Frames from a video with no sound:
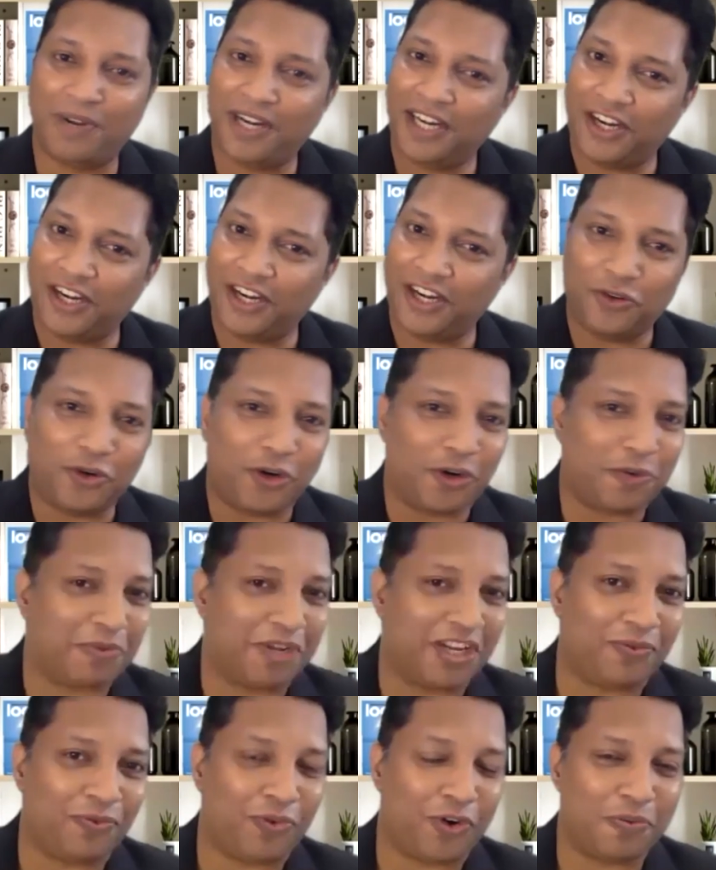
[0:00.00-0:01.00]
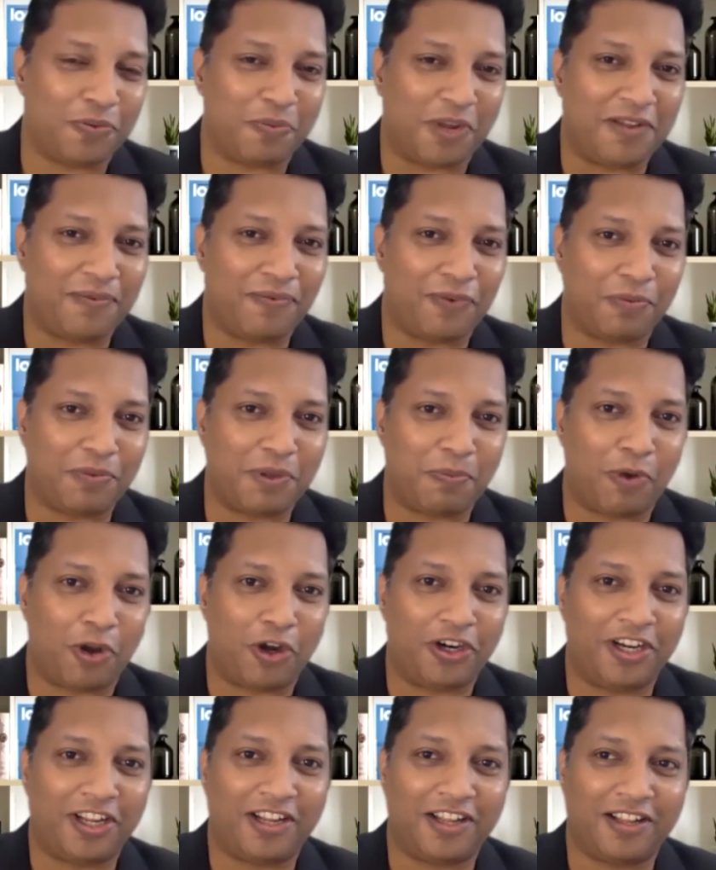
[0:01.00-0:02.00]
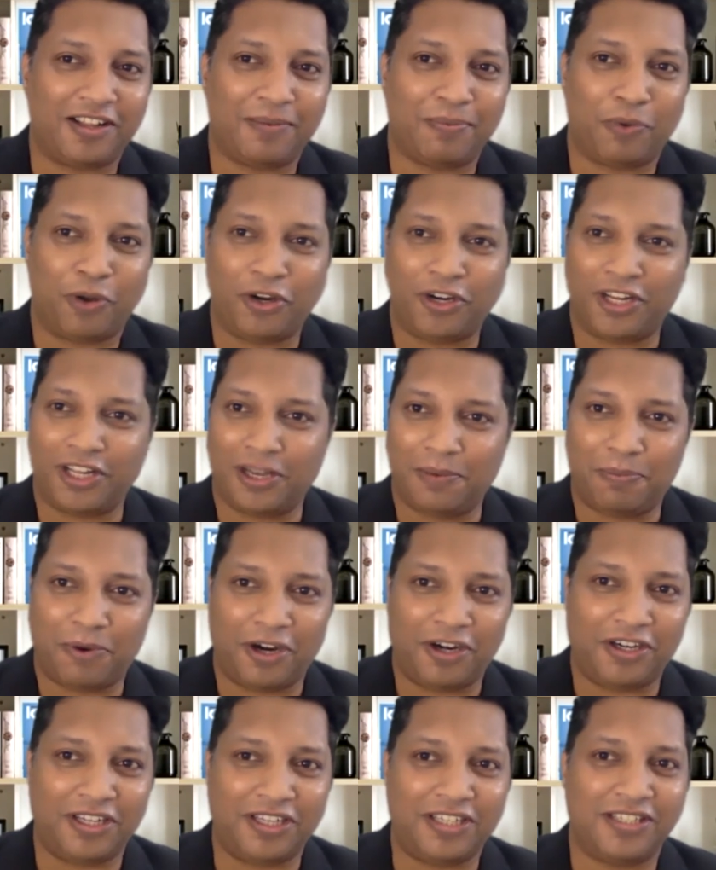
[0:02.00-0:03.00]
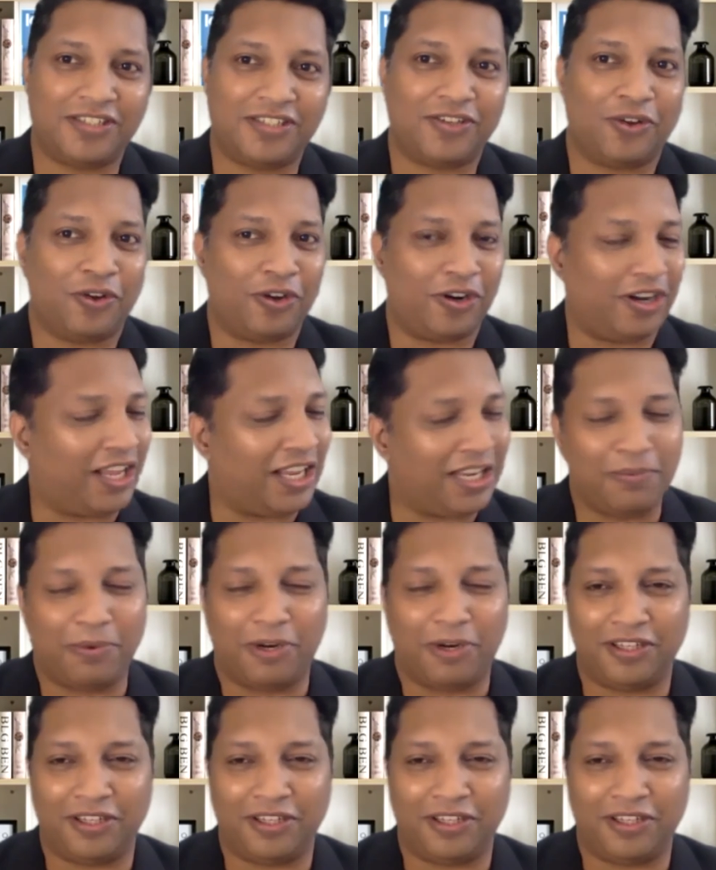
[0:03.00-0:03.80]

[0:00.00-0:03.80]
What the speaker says: I do not want money from the political parties or anybody.